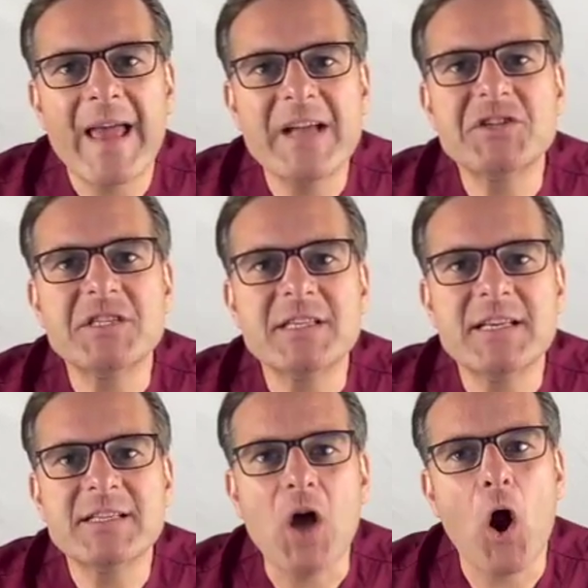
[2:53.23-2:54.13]

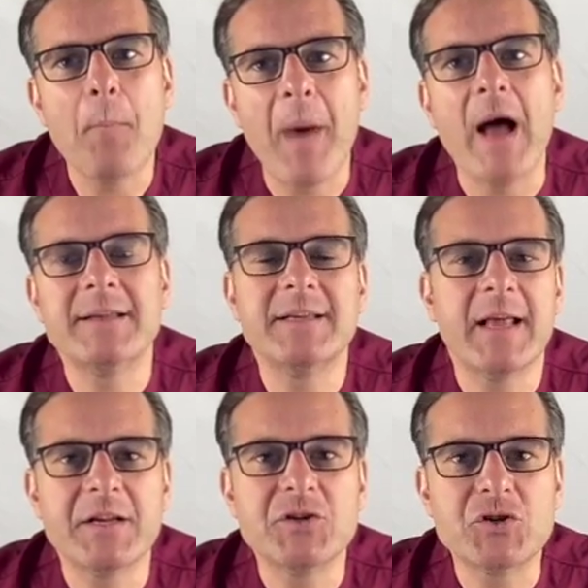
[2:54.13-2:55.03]
agencies are bonded
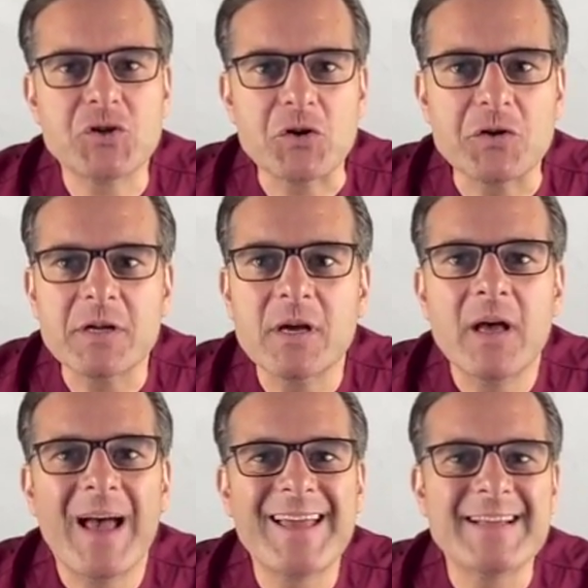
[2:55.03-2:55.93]
and insured
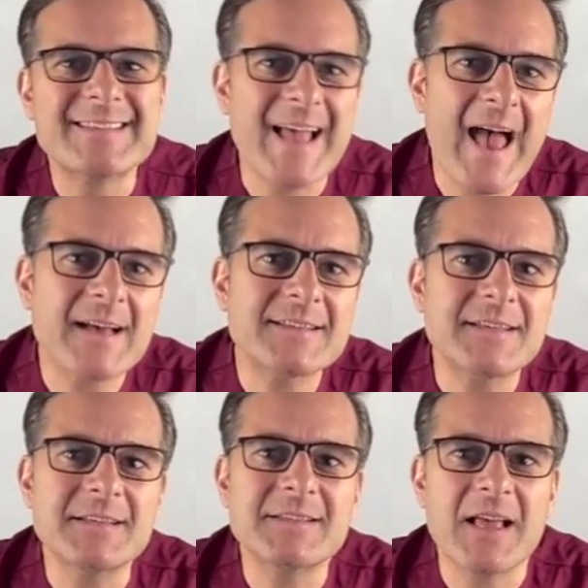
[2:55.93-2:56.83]
against
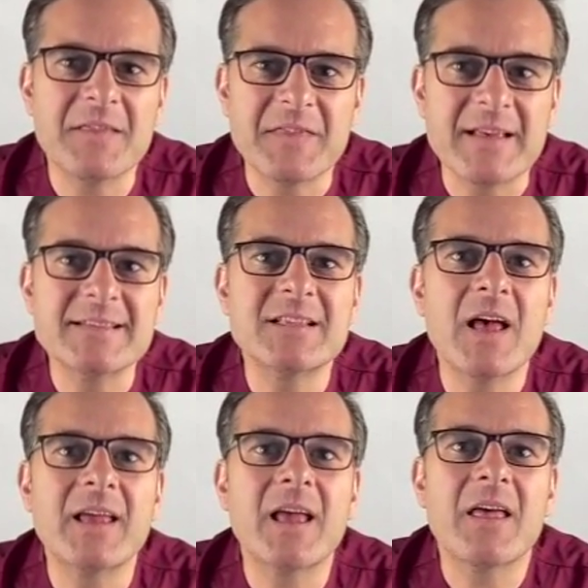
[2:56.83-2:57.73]
accidents and things
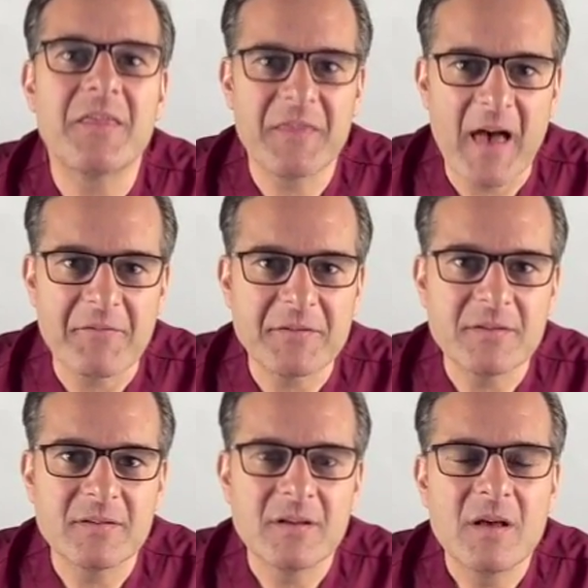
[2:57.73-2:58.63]
like theft.
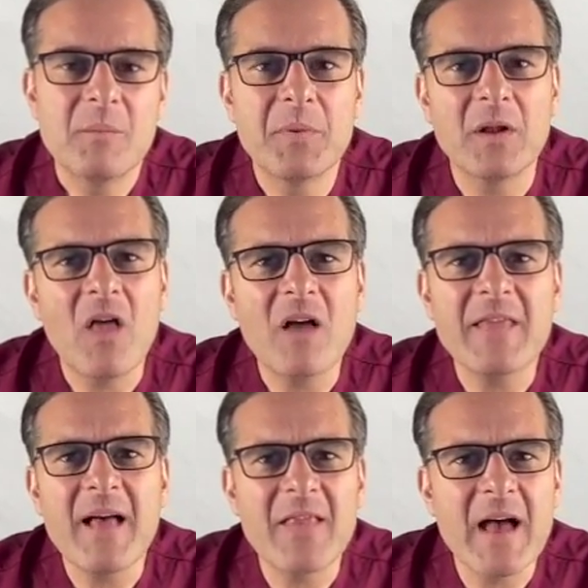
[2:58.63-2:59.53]
But along
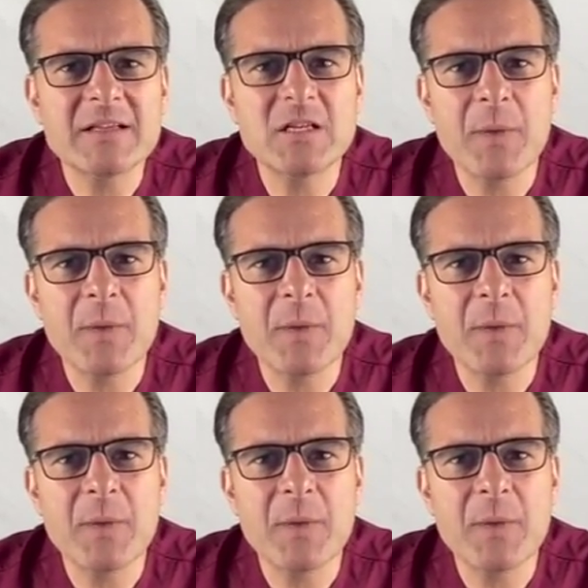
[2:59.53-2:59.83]
that lines, no